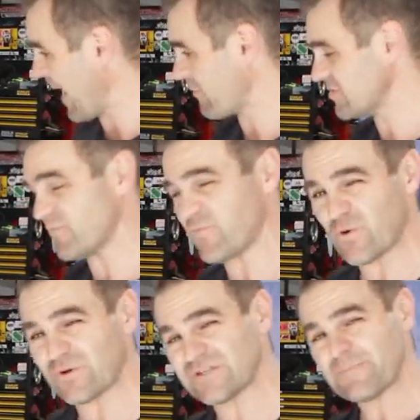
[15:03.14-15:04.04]
backwards and
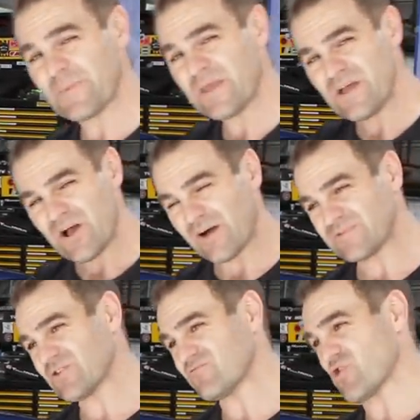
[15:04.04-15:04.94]
forwards. I'm
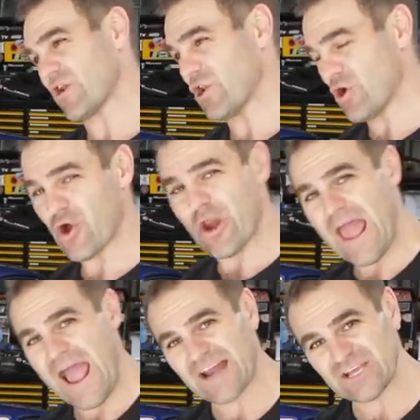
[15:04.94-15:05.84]
sort of trying to learn
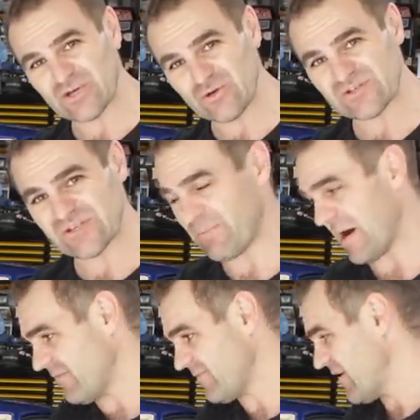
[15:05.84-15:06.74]
how to use the
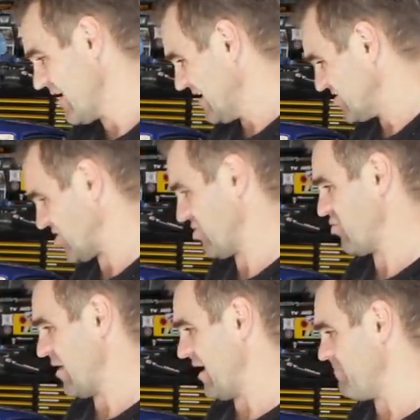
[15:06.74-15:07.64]
buff. So